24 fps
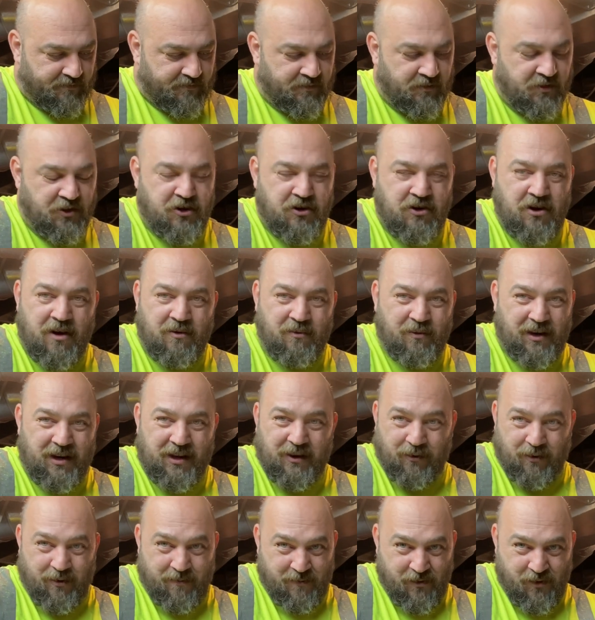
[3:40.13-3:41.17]
you're not really
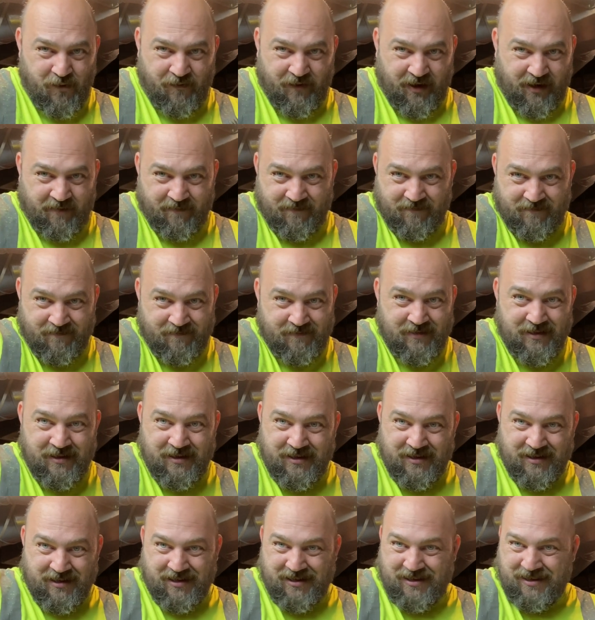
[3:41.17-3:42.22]
removing
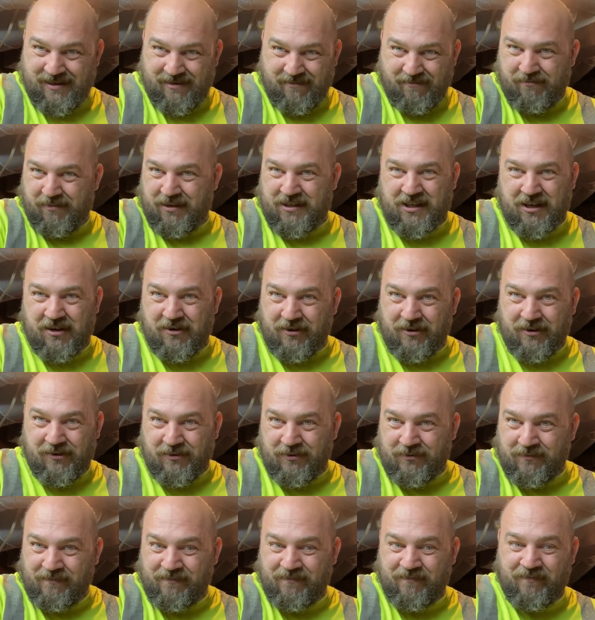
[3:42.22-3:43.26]
material,
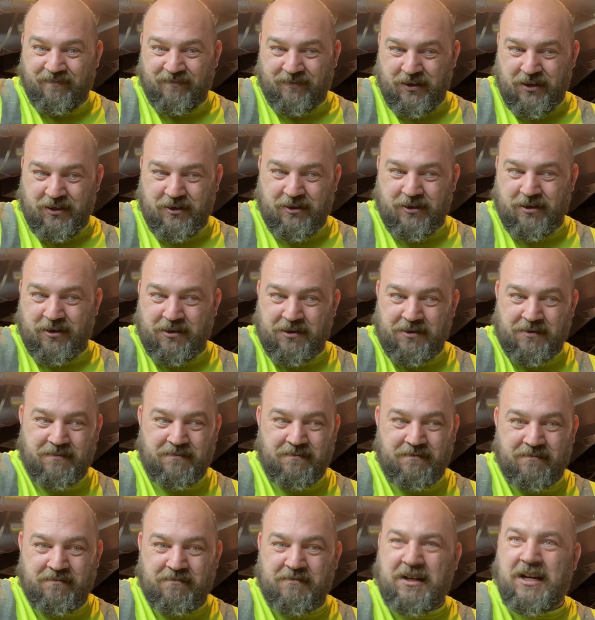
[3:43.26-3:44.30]
you're
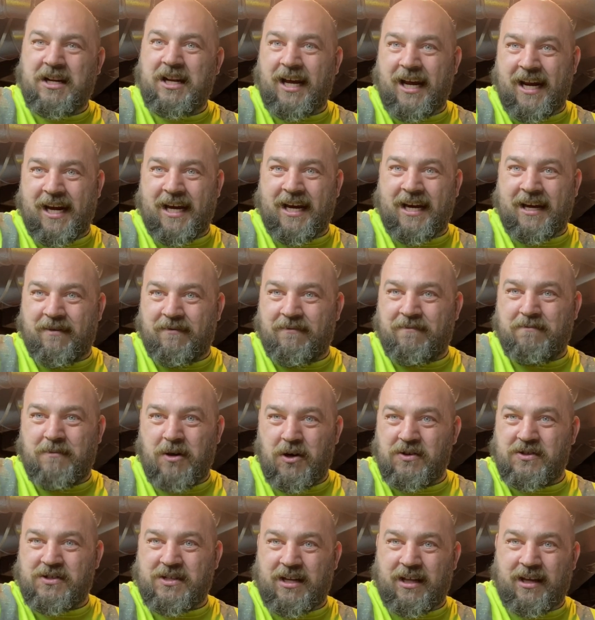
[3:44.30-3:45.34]
cleaning it
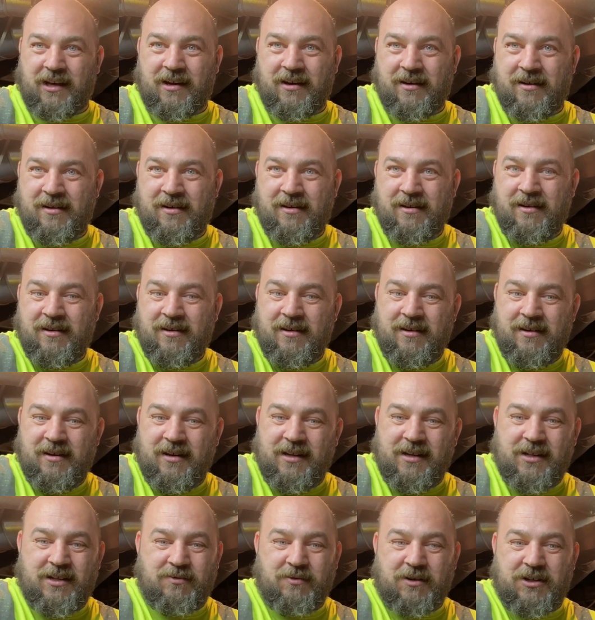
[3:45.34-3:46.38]
mostly,
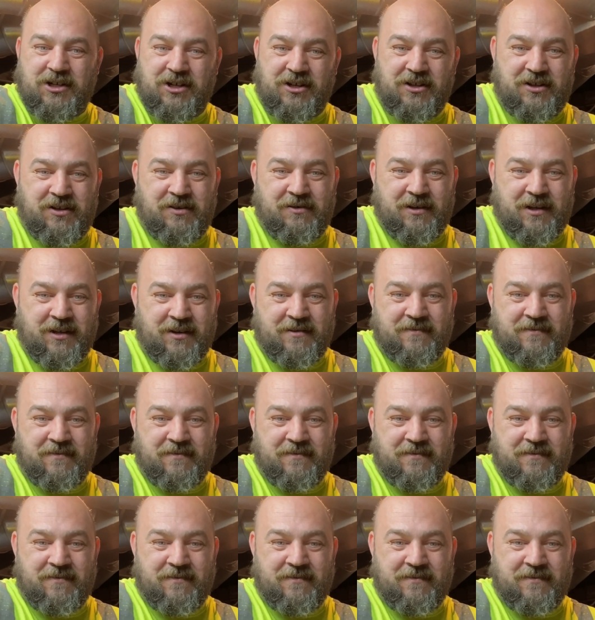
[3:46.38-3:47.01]
is what you're doing.